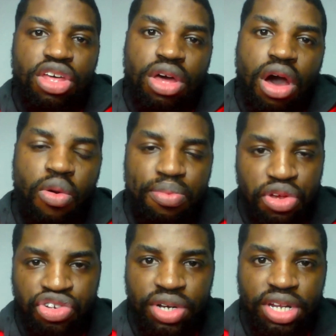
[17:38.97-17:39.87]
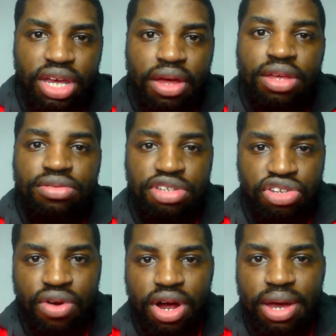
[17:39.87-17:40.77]
I hope you enjoyed it.
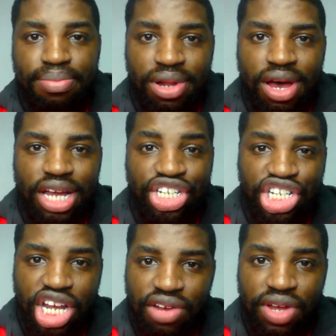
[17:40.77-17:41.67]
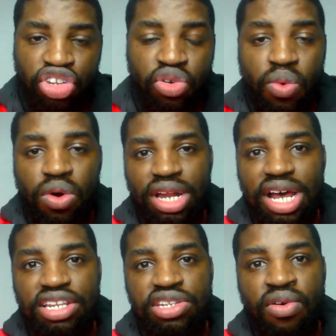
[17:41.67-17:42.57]
Subscribe, like, share it, do all of
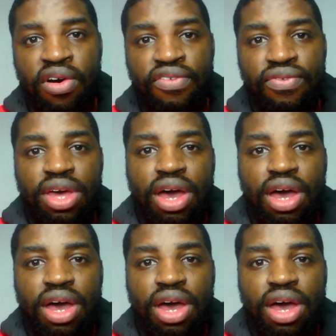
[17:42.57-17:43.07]
that stuff.